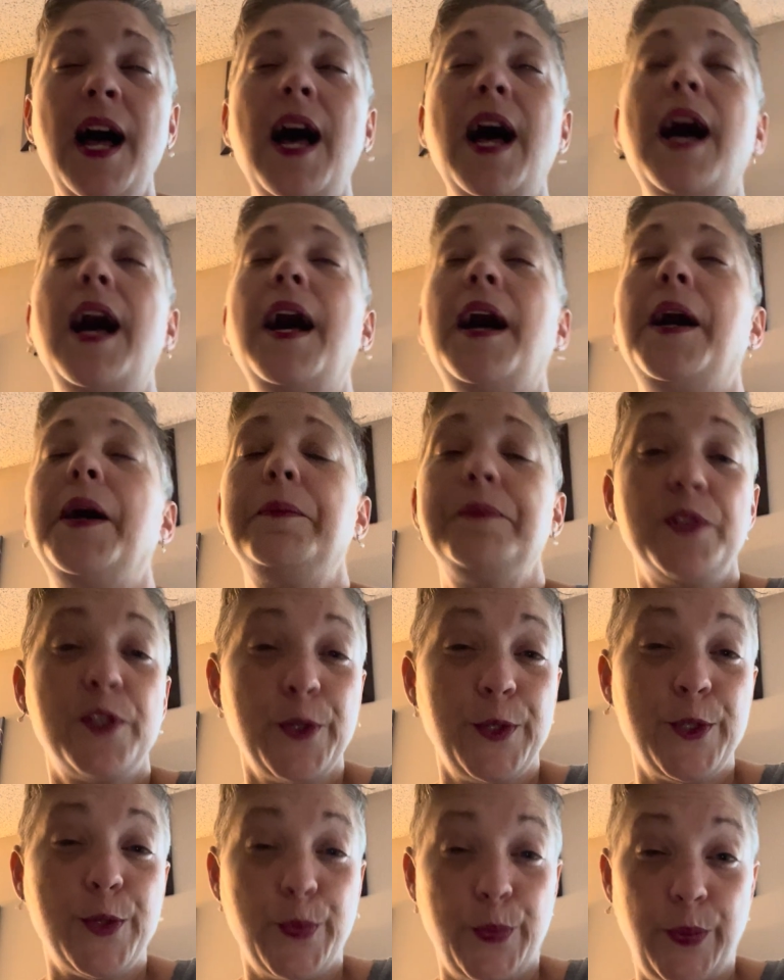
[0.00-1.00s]
So
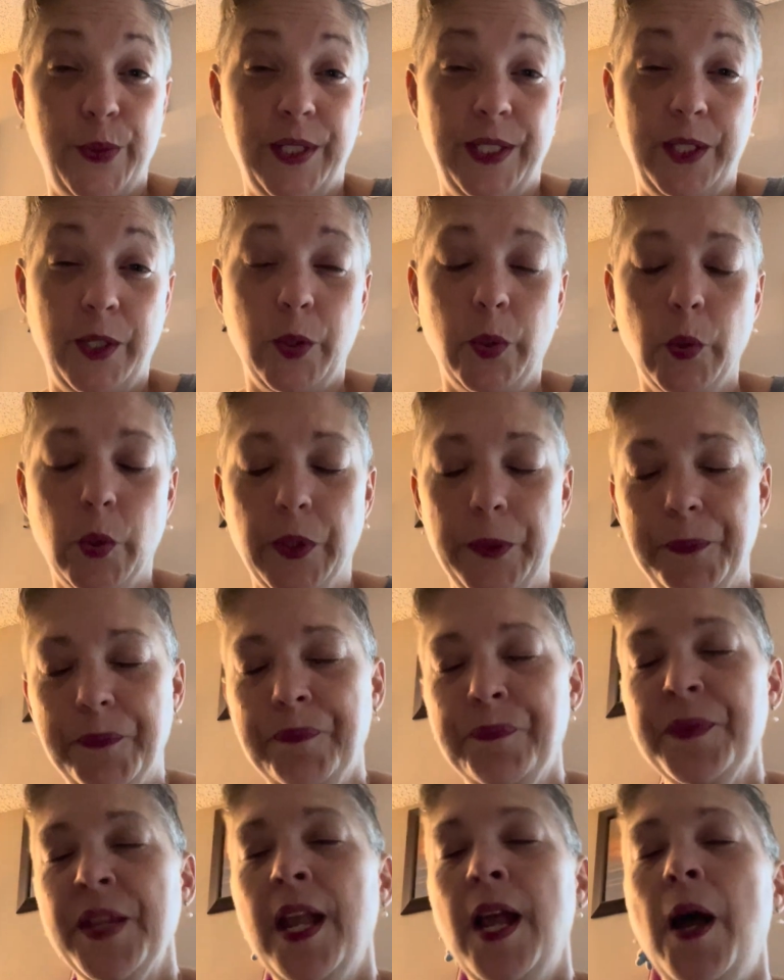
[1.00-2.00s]
it's really cool.
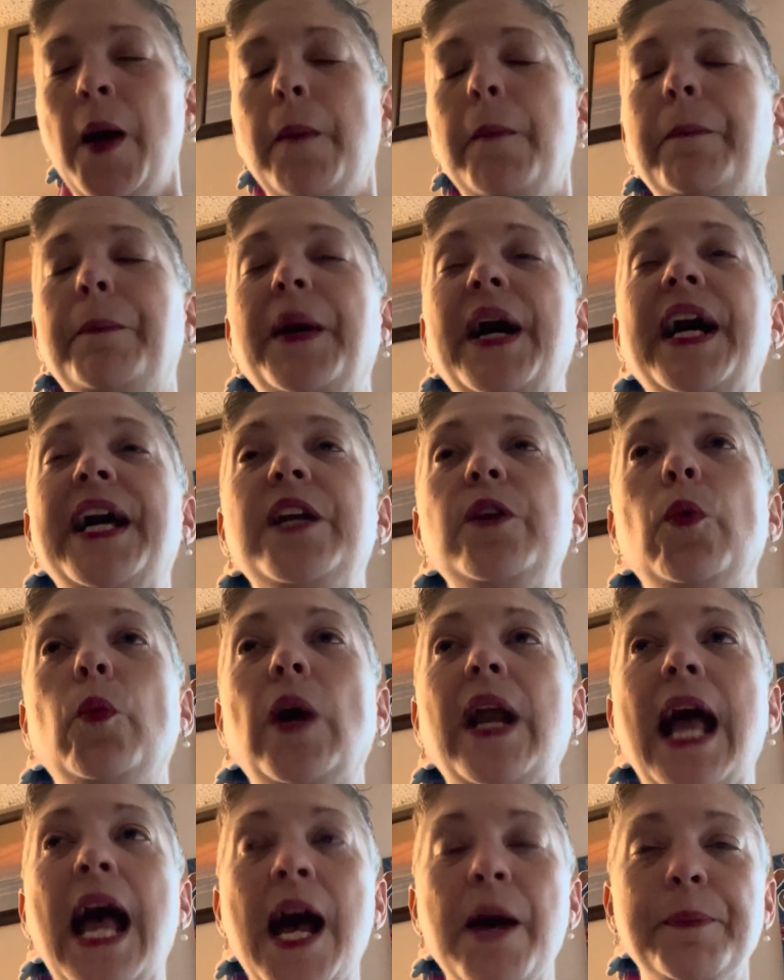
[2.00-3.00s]
But
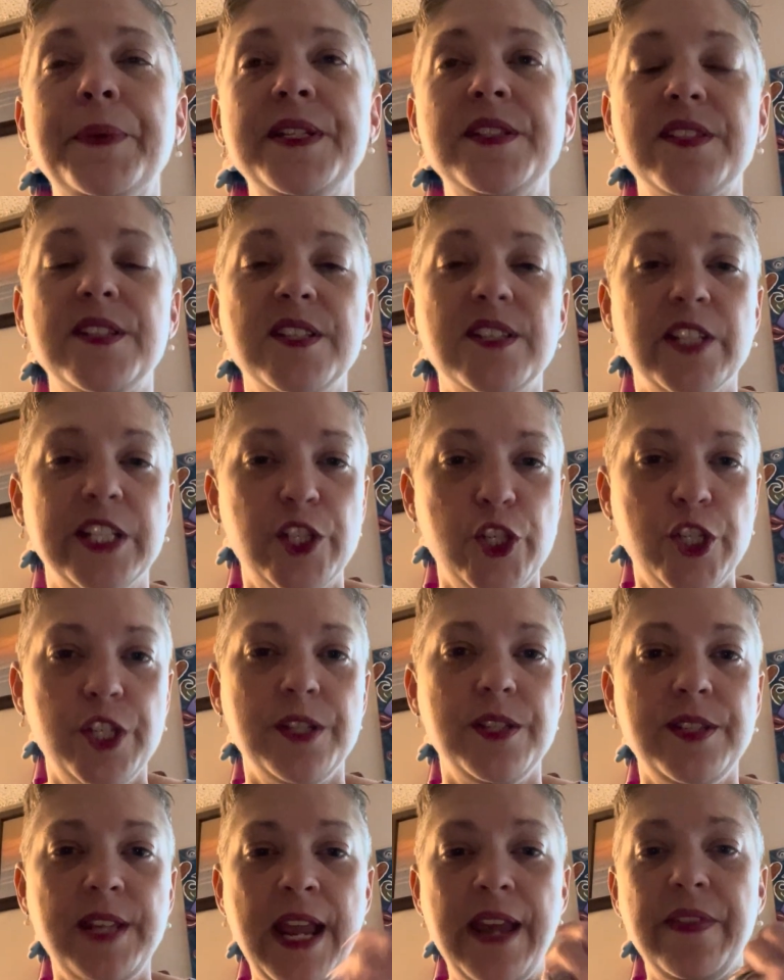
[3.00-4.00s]
what happens is, let's
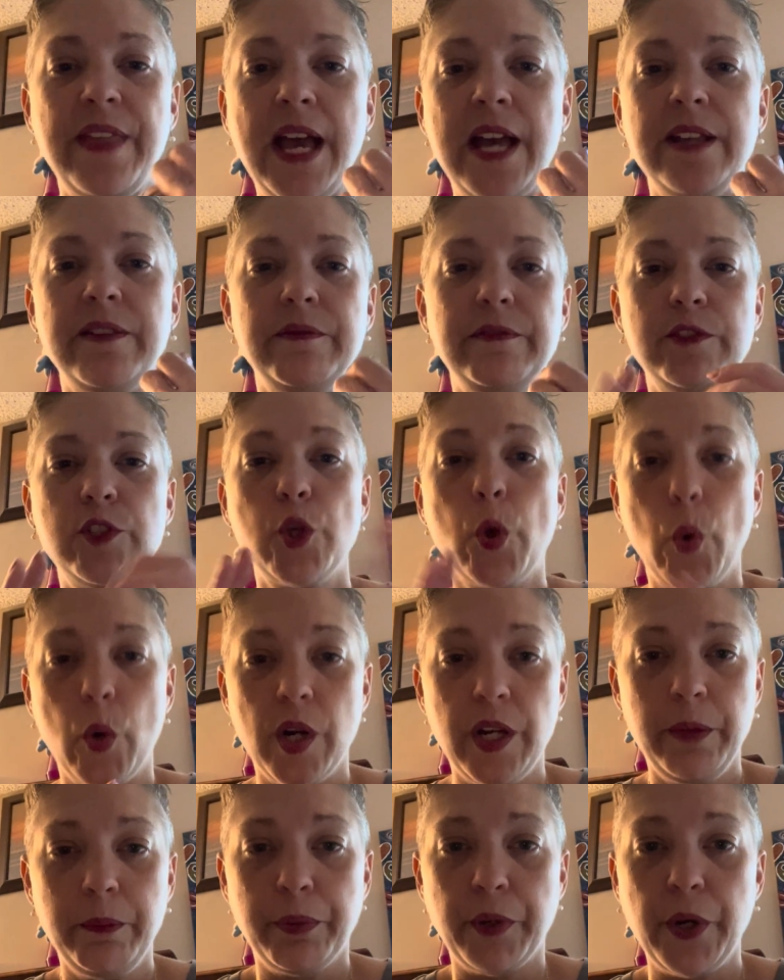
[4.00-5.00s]
just say that torn
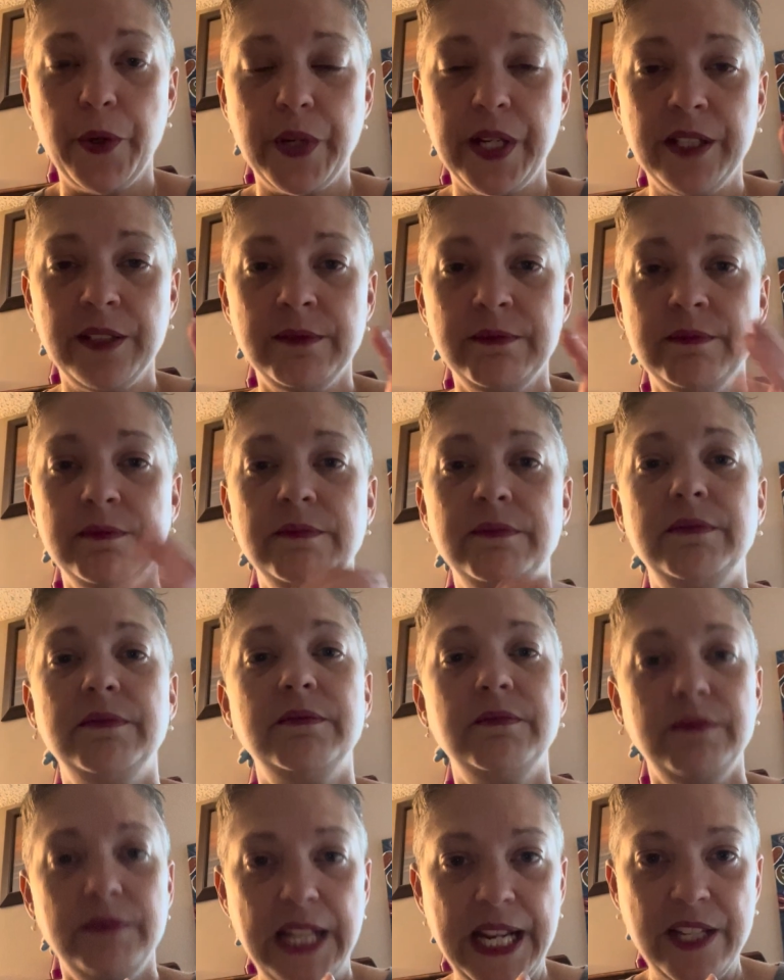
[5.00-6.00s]
and broken
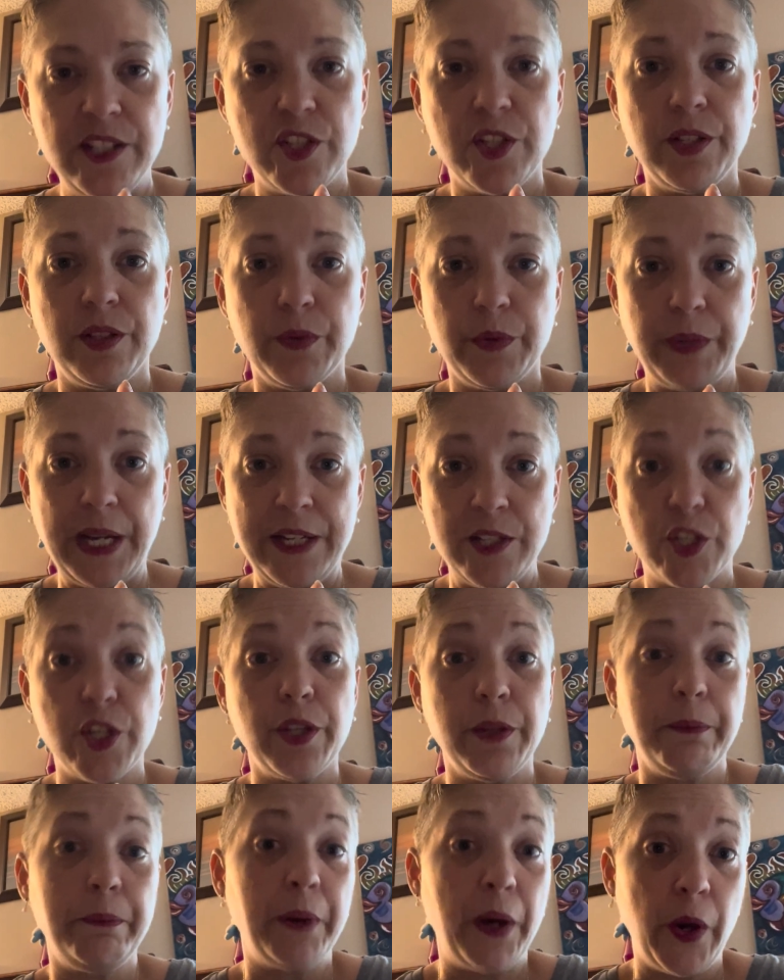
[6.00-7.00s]
into
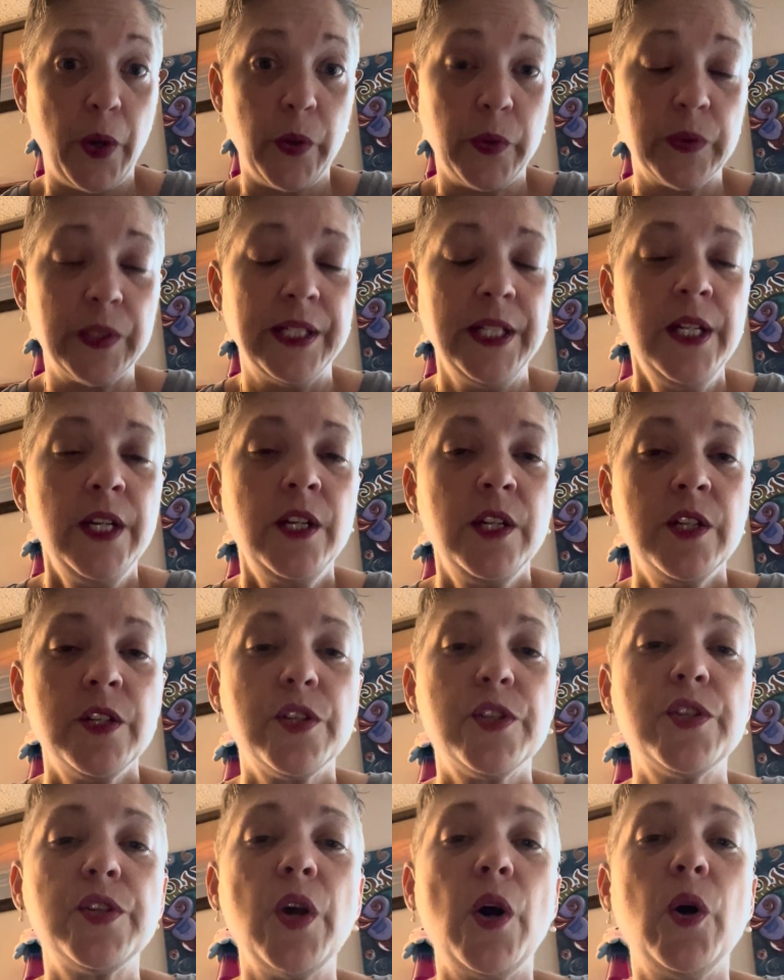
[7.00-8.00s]
the bone.
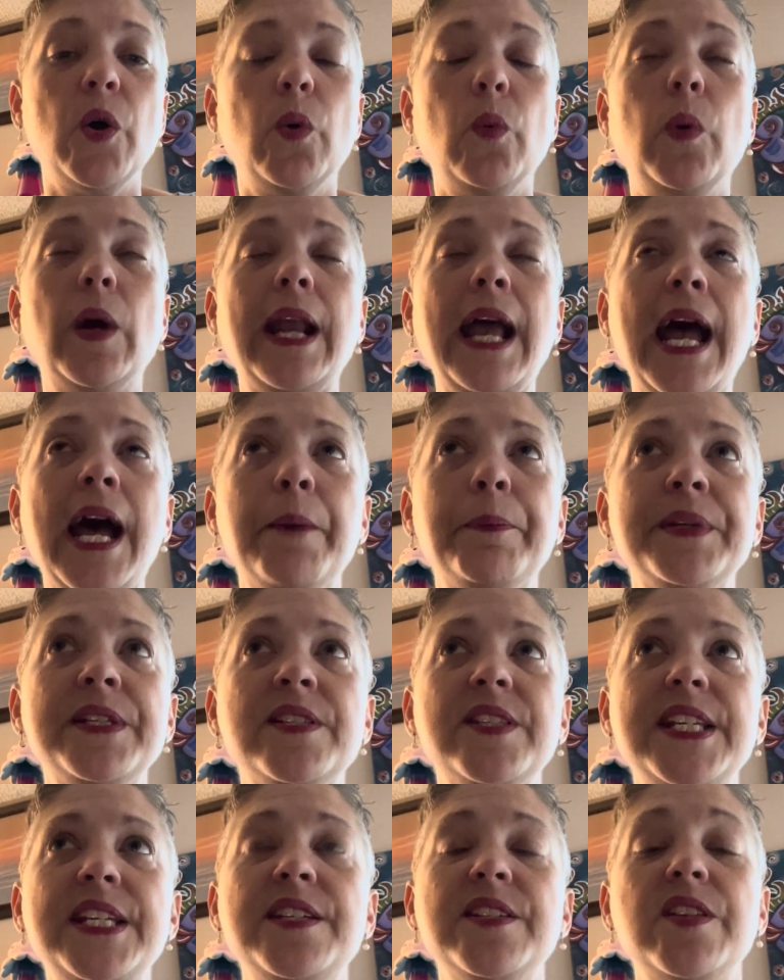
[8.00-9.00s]
So what
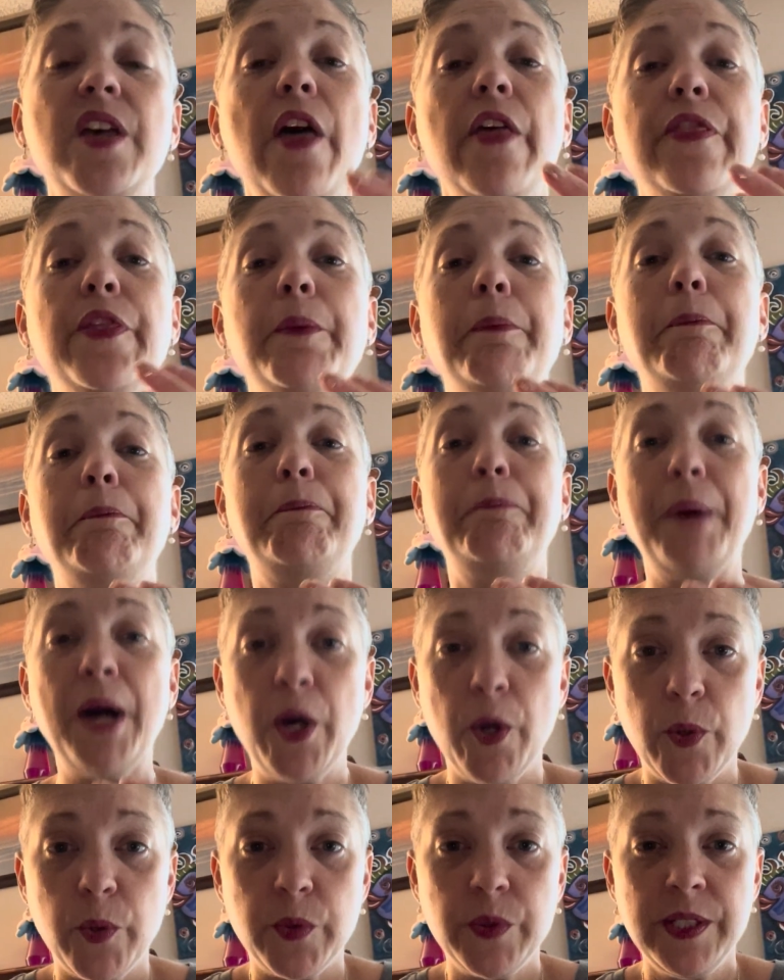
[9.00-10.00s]
happens is the
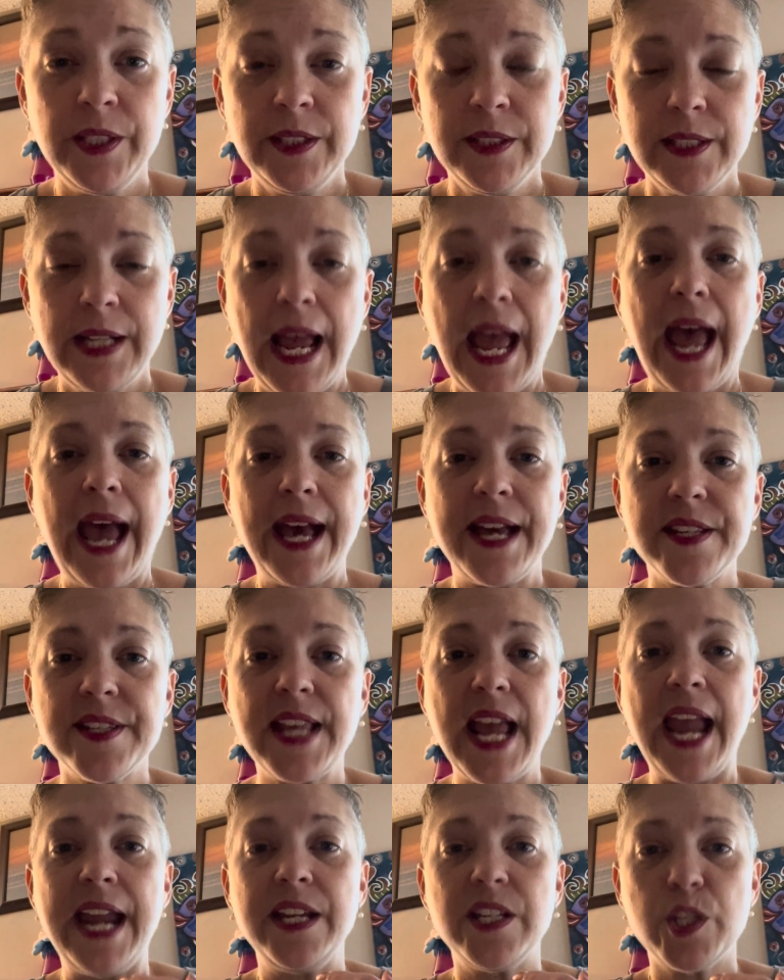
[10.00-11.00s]
bone has
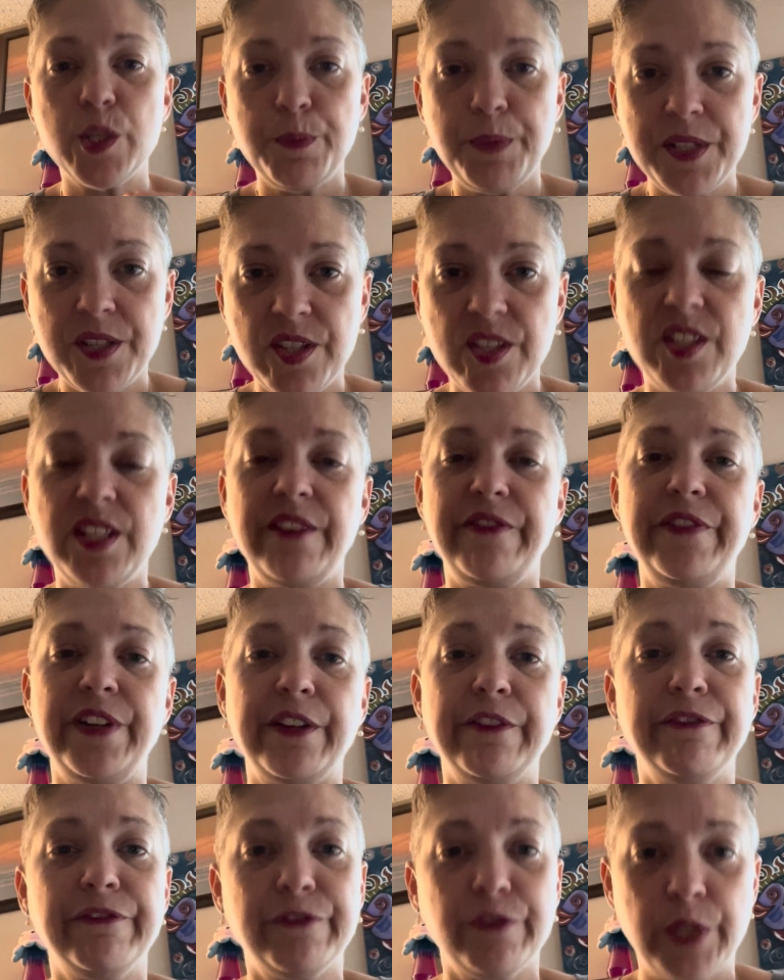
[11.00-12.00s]
a specific
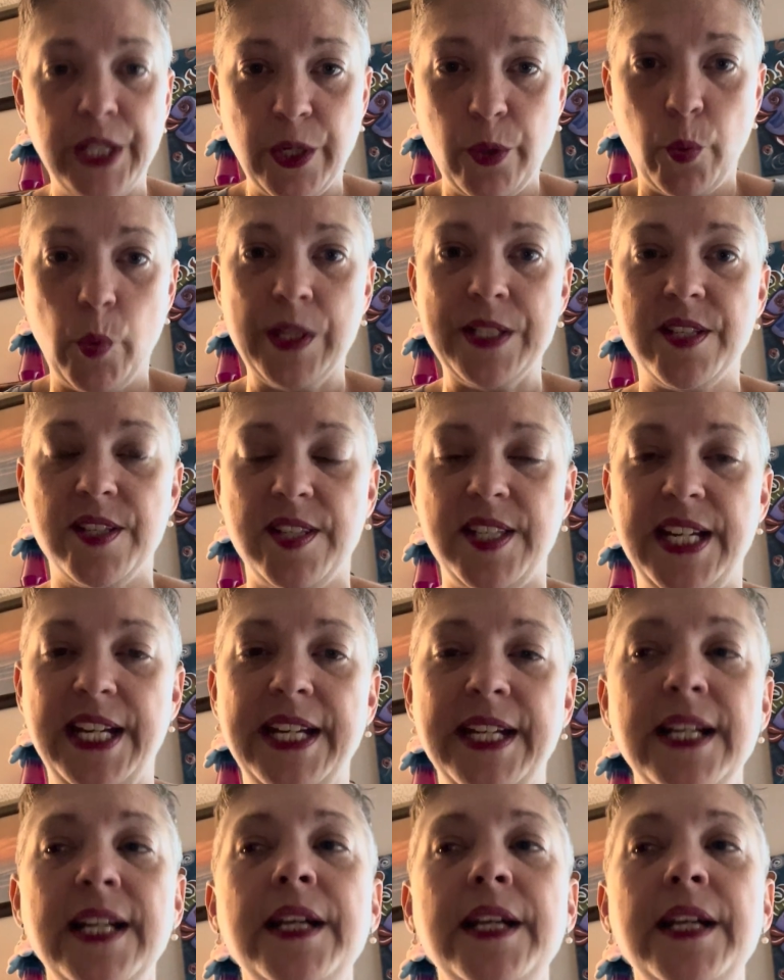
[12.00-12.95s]
frequency,